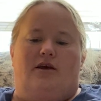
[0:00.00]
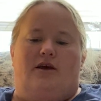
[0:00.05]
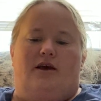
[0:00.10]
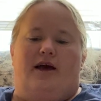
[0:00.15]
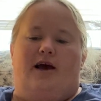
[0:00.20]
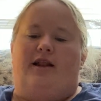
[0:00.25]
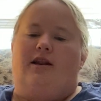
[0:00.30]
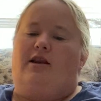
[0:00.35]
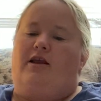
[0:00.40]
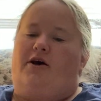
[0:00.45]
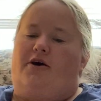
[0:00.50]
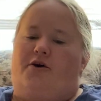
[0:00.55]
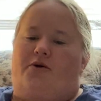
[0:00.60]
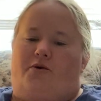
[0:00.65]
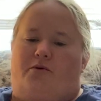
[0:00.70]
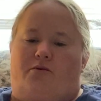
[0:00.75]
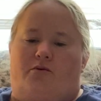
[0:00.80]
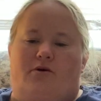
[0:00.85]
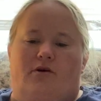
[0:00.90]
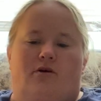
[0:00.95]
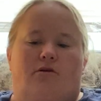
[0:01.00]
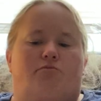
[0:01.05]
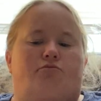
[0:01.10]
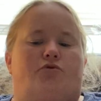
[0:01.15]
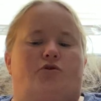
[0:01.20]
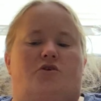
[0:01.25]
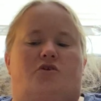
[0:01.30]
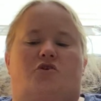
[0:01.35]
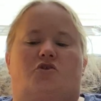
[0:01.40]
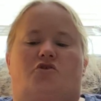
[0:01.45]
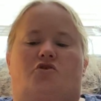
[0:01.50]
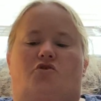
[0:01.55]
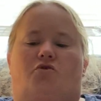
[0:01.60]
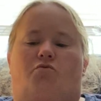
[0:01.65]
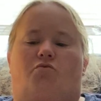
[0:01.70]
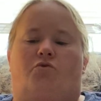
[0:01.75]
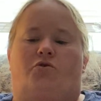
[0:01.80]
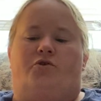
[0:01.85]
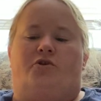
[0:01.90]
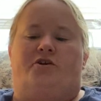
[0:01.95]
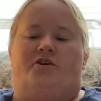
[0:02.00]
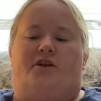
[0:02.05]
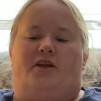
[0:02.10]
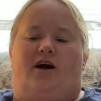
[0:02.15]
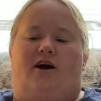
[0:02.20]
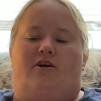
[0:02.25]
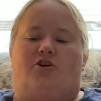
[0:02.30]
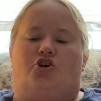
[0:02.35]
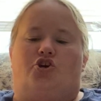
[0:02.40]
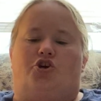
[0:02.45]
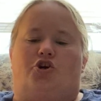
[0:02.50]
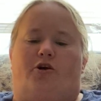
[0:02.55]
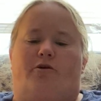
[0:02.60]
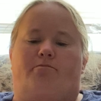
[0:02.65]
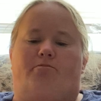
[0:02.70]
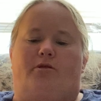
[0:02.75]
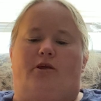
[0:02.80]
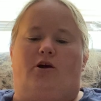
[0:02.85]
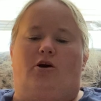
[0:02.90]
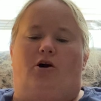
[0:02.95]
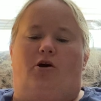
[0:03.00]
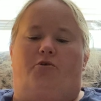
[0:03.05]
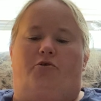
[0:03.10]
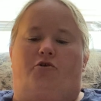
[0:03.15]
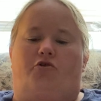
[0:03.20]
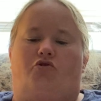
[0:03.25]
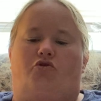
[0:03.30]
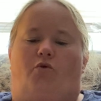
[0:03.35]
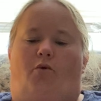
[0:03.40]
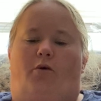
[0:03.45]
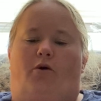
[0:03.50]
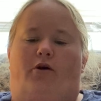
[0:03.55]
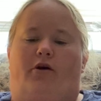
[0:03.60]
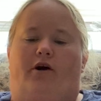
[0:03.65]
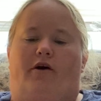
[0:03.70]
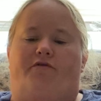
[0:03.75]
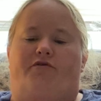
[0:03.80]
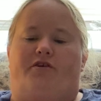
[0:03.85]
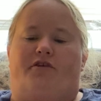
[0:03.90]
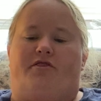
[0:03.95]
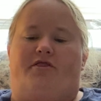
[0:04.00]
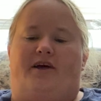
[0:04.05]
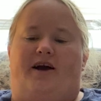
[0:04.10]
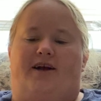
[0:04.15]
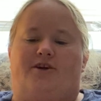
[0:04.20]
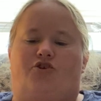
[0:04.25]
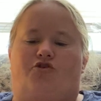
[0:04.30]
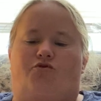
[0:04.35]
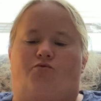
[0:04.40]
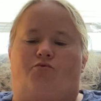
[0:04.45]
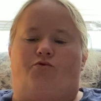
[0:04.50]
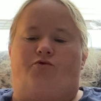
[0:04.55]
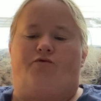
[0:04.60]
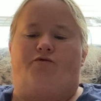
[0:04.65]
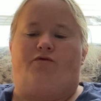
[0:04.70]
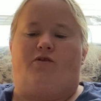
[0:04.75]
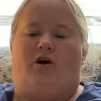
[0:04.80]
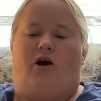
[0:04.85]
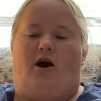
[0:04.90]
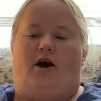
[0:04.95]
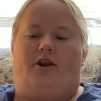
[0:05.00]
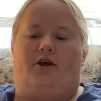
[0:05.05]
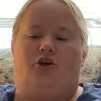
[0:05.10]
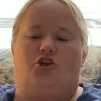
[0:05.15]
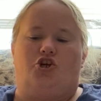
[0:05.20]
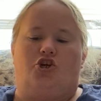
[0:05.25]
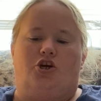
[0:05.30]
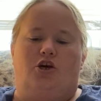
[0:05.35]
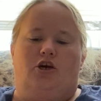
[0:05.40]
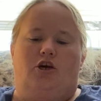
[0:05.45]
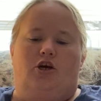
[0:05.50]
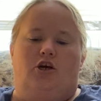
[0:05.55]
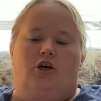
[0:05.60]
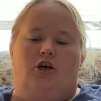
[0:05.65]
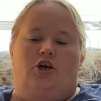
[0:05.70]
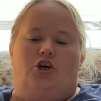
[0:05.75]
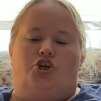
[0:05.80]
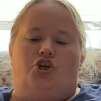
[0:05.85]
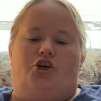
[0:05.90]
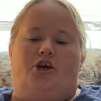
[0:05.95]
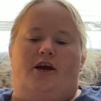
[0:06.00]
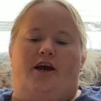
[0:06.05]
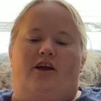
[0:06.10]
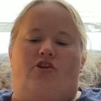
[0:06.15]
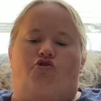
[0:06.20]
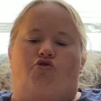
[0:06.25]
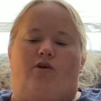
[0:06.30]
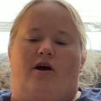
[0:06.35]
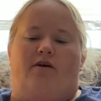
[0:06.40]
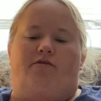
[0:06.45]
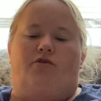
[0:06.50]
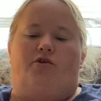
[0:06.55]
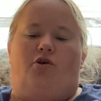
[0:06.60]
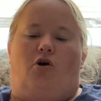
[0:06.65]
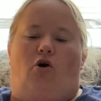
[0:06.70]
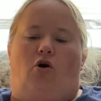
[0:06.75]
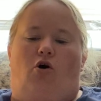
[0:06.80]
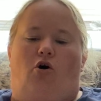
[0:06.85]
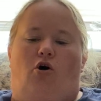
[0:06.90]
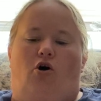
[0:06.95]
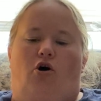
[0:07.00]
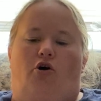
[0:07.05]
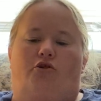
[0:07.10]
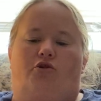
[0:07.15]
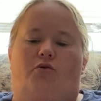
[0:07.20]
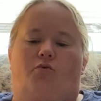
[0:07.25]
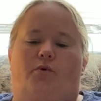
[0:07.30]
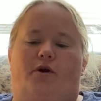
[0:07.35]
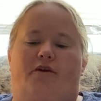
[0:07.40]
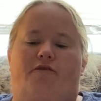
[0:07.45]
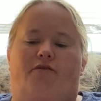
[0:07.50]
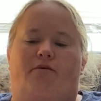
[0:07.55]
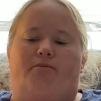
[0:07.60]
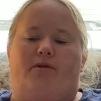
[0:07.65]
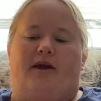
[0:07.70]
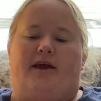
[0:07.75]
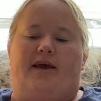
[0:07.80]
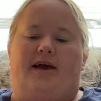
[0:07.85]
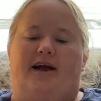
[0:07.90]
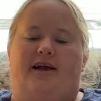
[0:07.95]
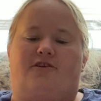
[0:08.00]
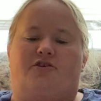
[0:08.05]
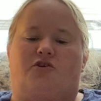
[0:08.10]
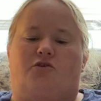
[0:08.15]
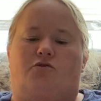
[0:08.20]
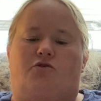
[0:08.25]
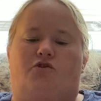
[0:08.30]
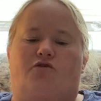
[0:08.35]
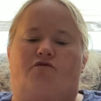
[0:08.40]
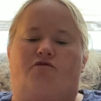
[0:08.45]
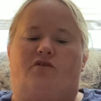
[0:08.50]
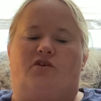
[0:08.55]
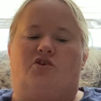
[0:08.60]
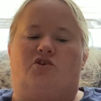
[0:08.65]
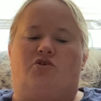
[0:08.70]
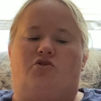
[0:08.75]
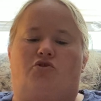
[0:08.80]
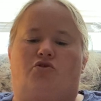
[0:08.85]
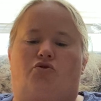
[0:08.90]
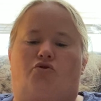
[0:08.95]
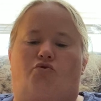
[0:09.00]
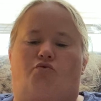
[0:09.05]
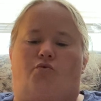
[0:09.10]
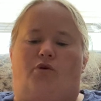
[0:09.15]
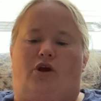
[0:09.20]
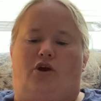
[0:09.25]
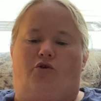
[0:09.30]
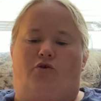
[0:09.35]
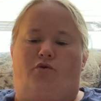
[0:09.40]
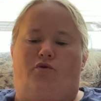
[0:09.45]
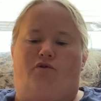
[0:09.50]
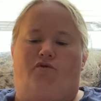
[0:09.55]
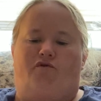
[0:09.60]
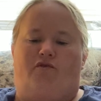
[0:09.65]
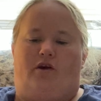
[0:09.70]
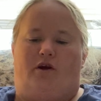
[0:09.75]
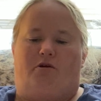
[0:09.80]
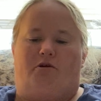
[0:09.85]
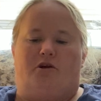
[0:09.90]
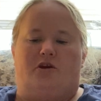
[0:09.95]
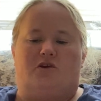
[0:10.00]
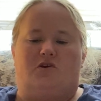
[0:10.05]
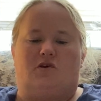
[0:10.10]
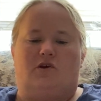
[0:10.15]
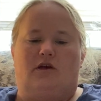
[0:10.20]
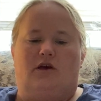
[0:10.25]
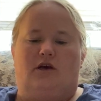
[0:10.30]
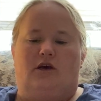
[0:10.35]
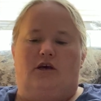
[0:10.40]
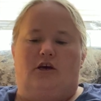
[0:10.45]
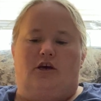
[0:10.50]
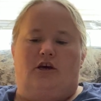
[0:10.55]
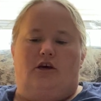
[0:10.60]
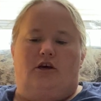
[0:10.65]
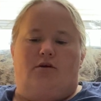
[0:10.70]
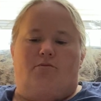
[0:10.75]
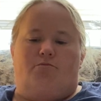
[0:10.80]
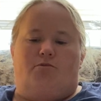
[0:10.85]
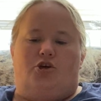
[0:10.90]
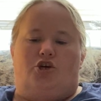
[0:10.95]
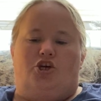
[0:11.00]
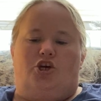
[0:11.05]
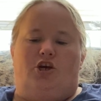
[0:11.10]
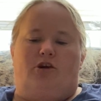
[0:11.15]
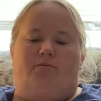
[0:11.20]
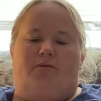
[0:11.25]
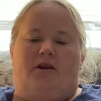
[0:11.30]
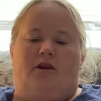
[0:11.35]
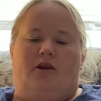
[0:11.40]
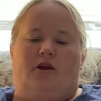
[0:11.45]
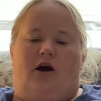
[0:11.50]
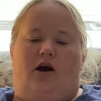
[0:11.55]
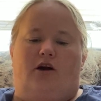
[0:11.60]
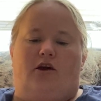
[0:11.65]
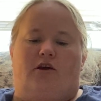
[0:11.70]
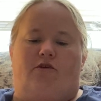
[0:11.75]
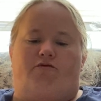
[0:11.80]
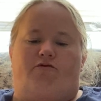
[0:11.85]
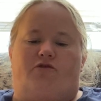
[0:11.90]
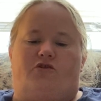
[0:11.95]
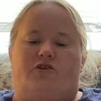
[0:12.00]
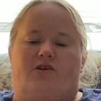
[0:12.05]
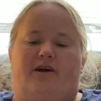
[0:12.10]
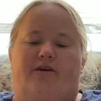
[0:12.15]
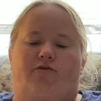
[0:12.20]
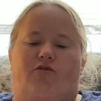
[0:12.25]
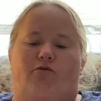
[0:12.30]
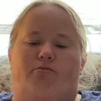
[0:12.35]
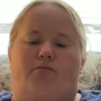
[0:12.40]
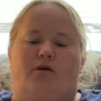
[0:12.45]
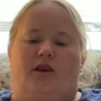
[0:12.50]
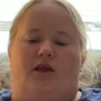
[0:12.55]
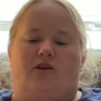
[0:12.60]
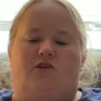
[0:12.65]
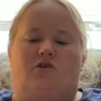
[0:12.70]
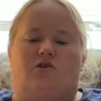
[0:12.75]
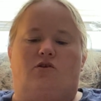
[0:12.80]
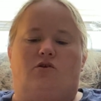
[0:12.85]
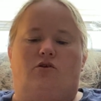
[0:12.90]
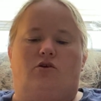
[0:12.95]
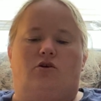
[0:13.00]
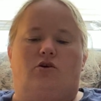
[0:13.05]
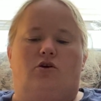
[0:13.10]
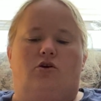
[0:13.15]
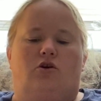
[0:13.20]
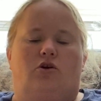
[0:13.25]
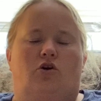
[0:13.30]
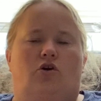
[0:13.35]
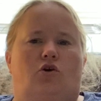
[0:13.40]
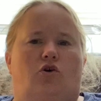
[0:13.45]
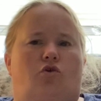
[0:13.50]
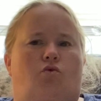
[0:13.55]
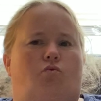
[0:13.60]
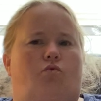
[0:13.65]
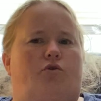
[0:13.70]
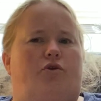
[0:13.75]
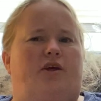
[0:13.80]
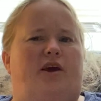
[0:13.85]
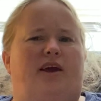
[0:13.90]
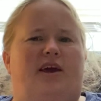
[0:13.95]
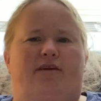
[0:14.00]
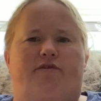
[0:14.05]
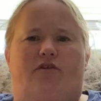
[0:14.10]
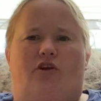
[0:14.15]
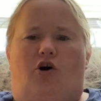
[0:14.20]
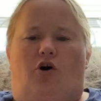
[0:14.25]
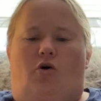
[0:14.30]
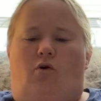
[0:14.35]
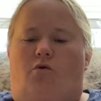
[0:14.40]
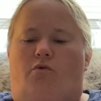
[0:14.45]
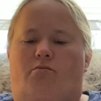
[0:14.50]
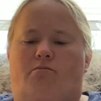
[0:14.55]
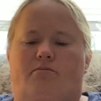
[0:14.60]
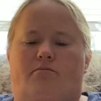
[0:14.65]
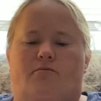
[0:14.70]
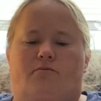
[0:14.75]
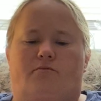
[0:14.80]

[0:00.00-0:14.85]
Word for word: Hello, Princess Aurora knocked sharply on the door of the thatched roof cottage. She had traveled all the way from the castle to visit the three good fairies, but she'd been knocking for several minutes were they even home?